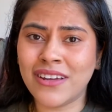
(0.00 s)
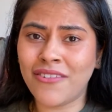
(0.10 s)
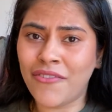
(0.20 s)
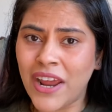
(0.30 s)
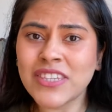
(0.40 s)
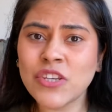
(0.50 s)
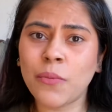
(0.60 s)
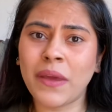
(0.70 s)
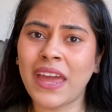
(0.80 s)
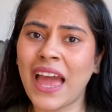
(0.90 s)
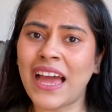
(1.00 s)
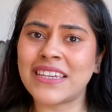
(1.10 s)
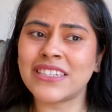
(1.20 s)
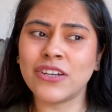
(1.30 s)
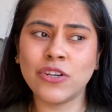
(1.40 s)
resume
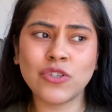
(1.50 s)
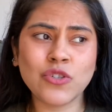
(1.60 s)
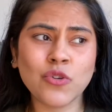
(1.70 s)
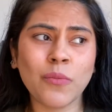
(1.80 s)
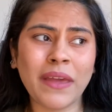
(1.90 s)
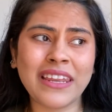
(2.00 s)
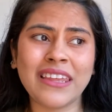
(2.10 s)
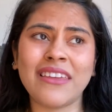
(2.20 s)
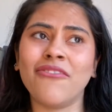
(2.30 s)
has too many